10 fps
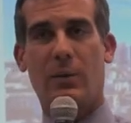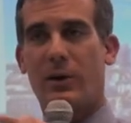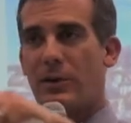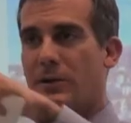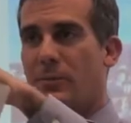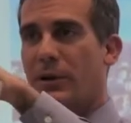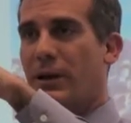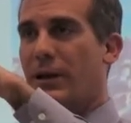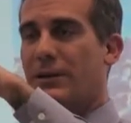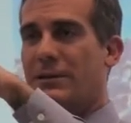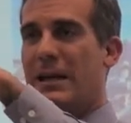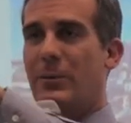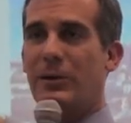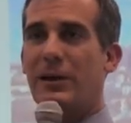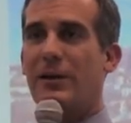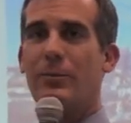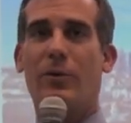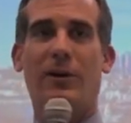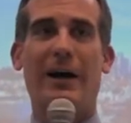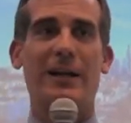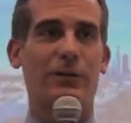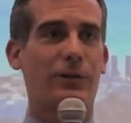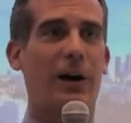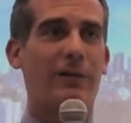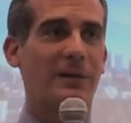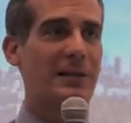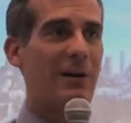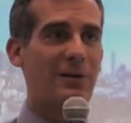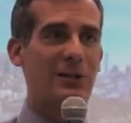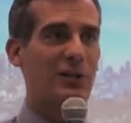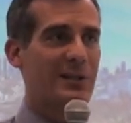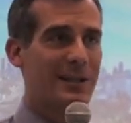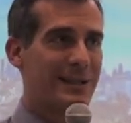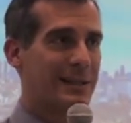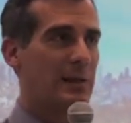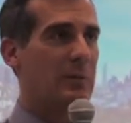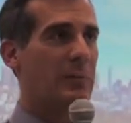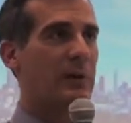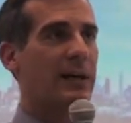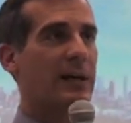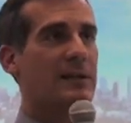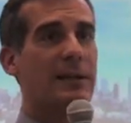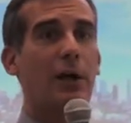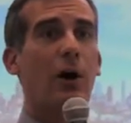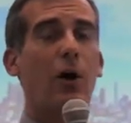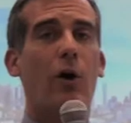whether it's putting a table here in Boyle Heights for office hours and just listening to people like I did,